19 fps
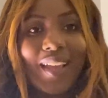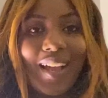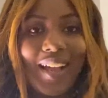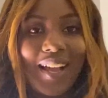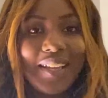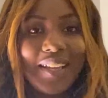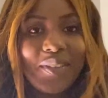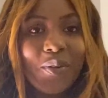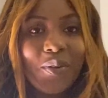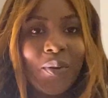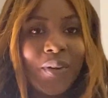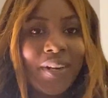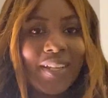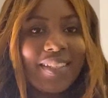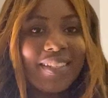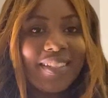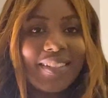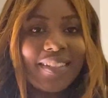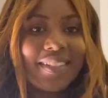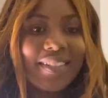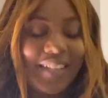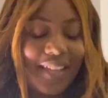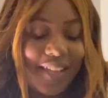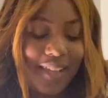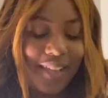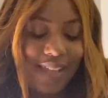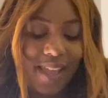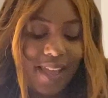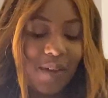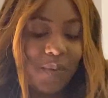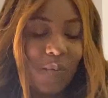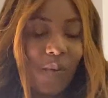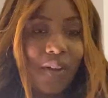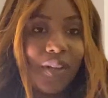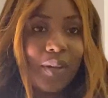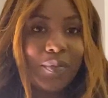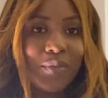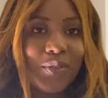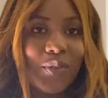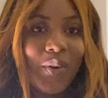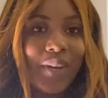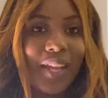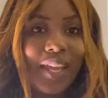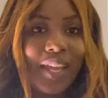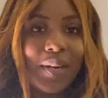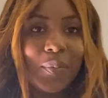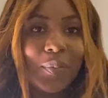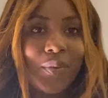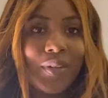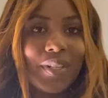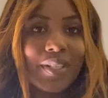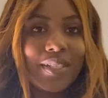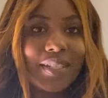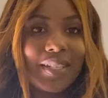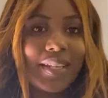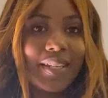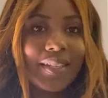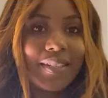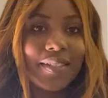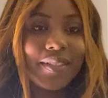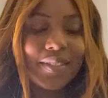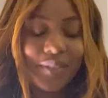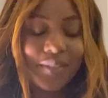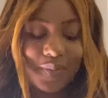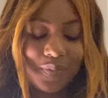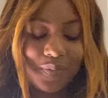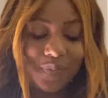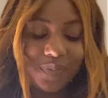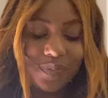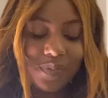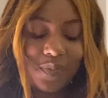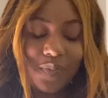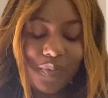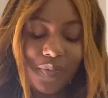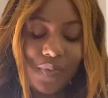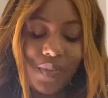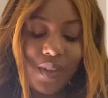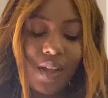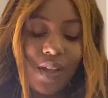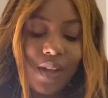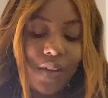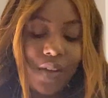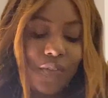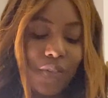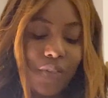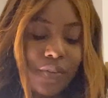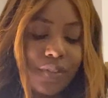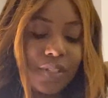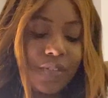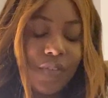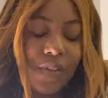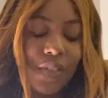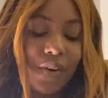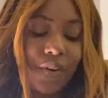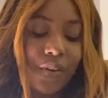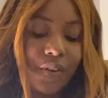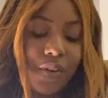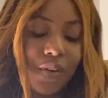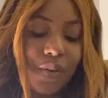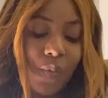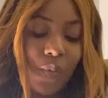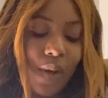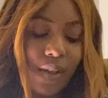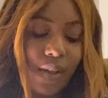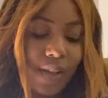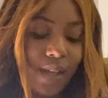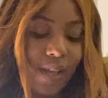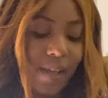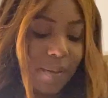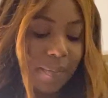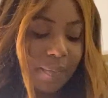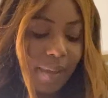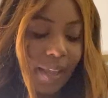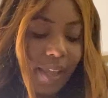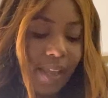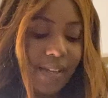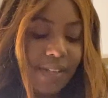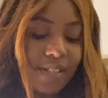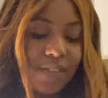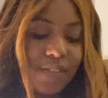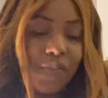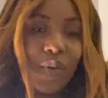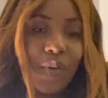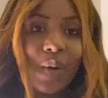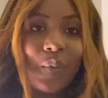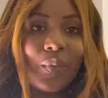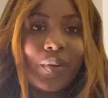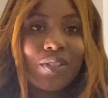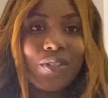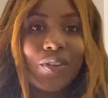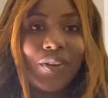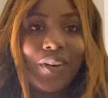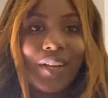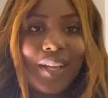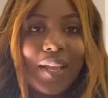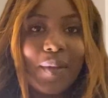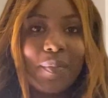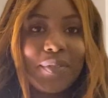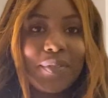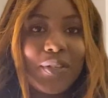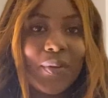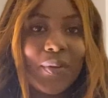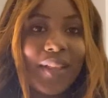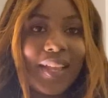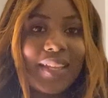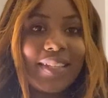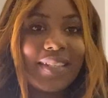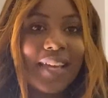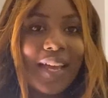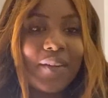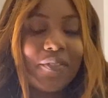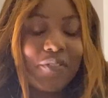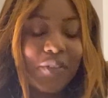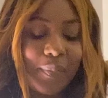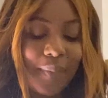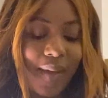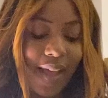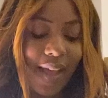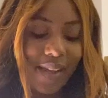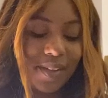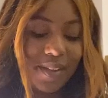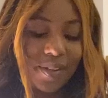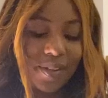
Hi Taurus, and welcome to Arcana Priestess. For those of you that are new, welcome, and if you are returning, I'm so glad to have you back.